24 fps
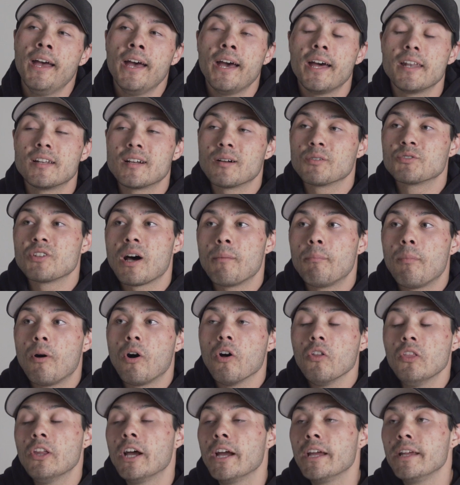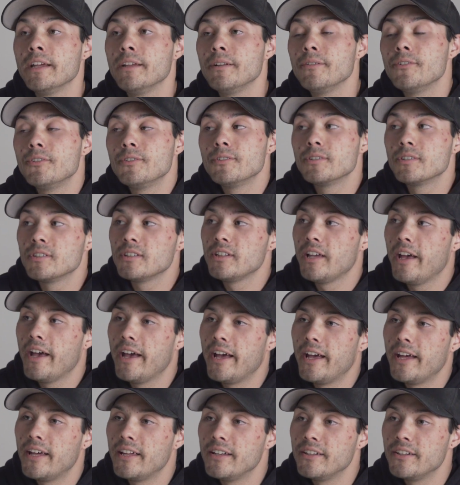and I was up all night,
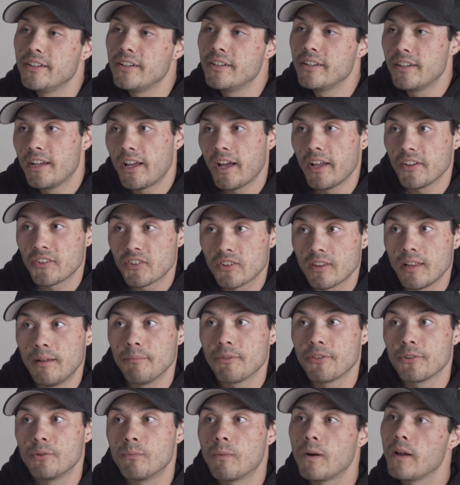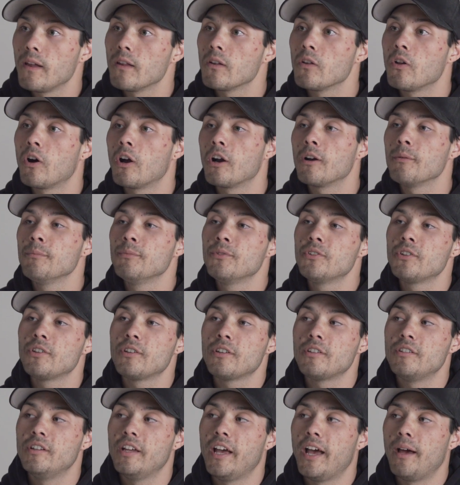and I slept through my alarms,
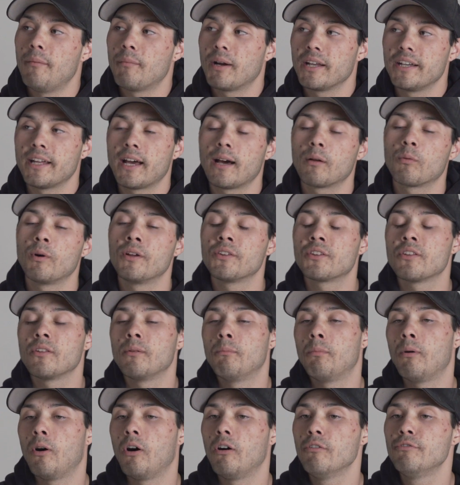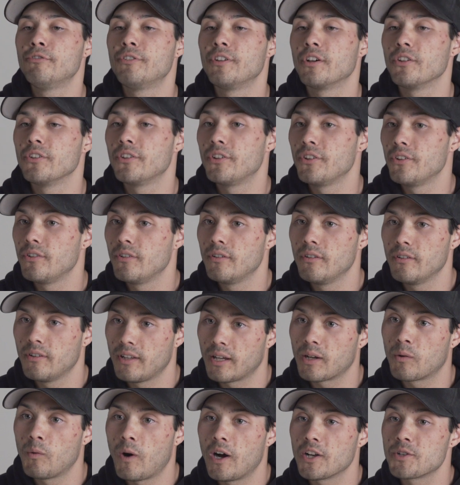and my dad went to the ball field to
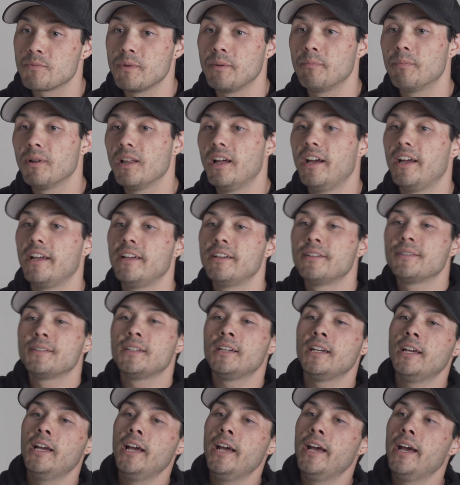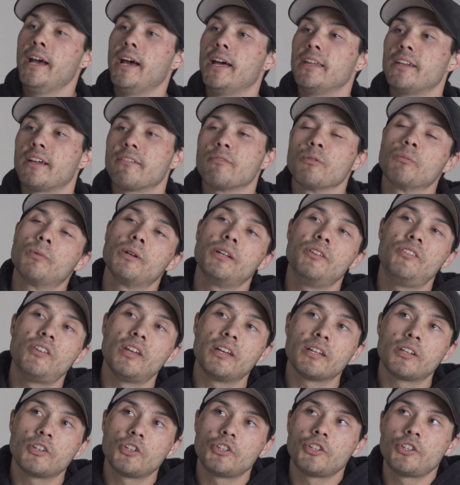like watch me play, and everybody's
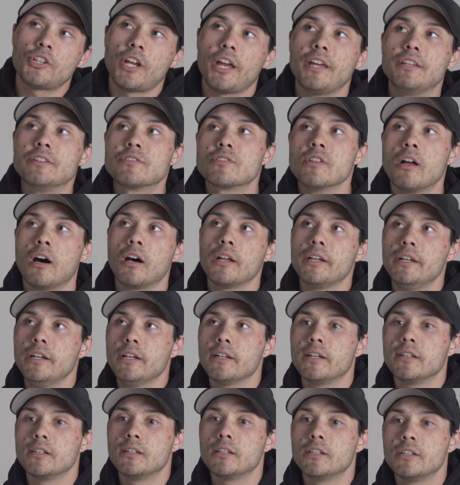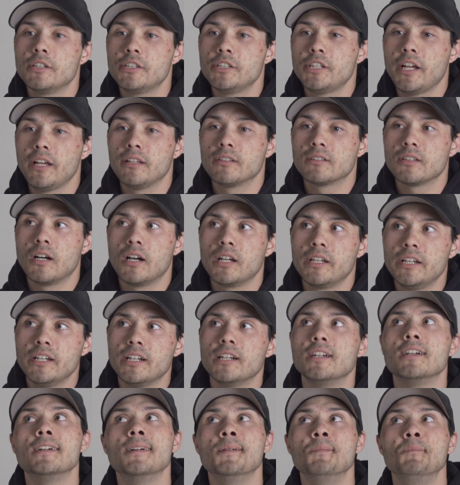like, Shane's not here, Shane's not
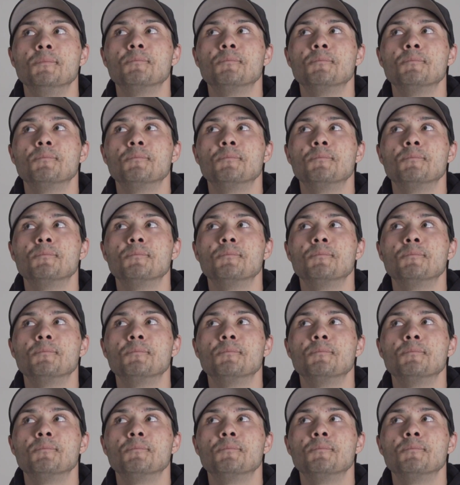here.